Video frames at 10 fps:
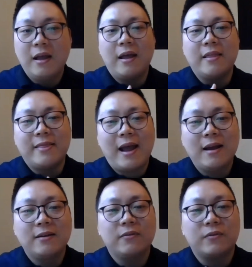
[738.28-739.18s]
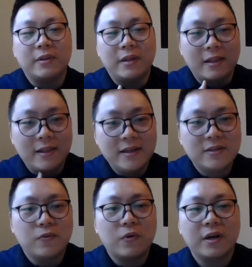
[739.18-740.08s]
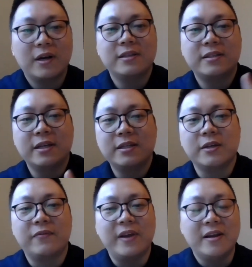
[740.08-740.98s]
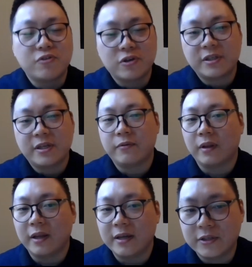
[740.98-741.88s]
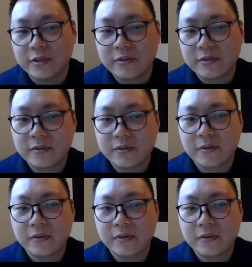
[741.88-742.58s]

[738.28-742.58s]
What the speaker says: And then this organization of interstate relations